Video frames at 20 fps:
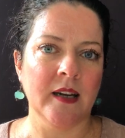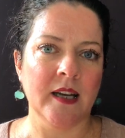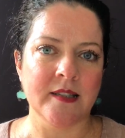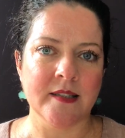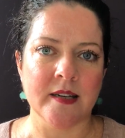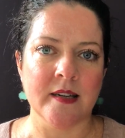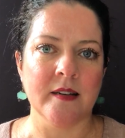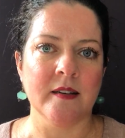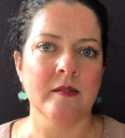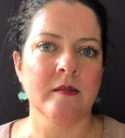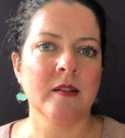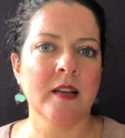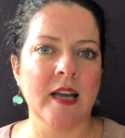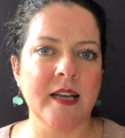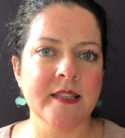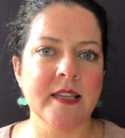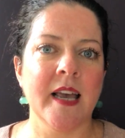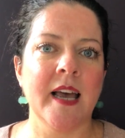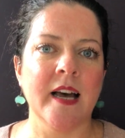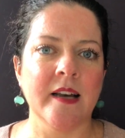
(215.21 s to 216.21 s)
as a
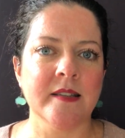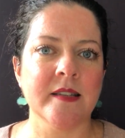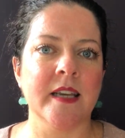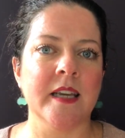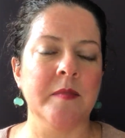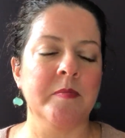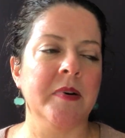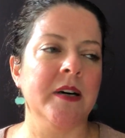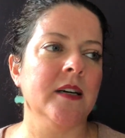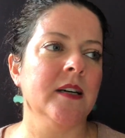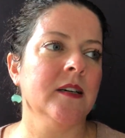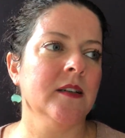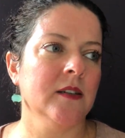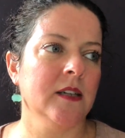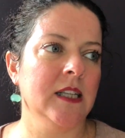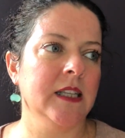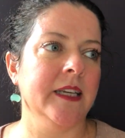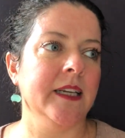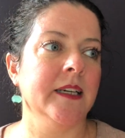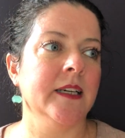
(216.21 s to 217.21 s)
housekeeper, a
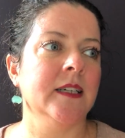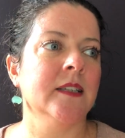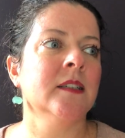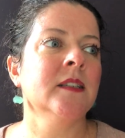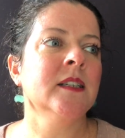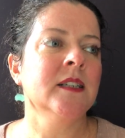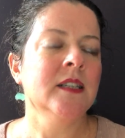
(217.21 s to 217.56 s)
cleaner.